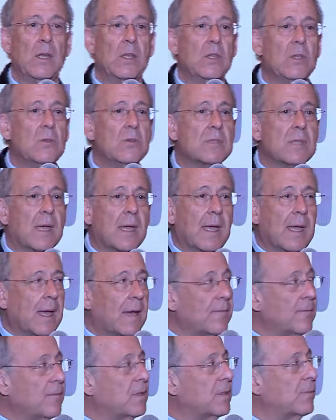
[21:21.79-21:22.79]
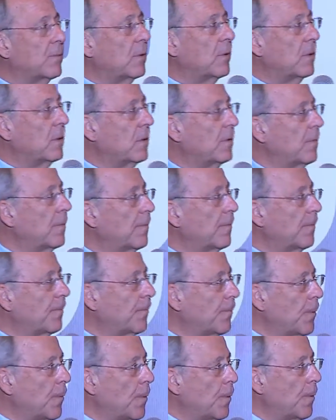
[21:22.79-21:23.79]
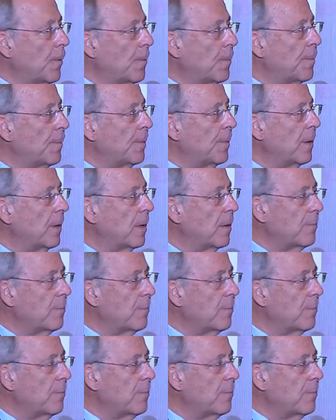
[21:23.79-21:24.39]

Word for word: Use a comfortable, firm